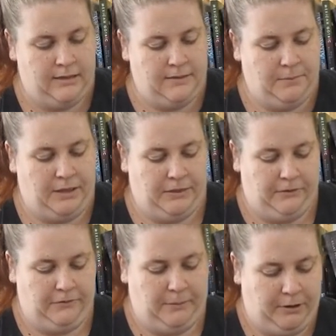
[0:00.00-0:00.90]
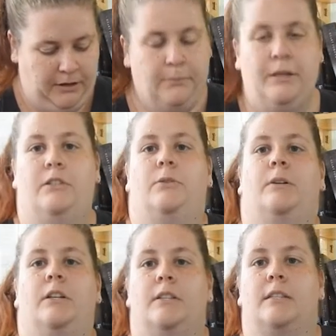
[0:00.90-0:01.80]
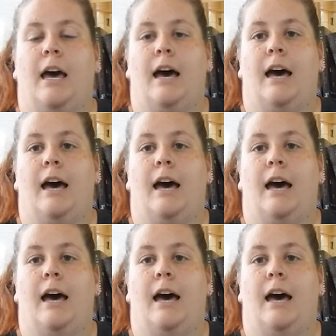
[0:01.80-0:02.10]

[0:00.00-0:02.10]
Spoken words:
the month of February, which was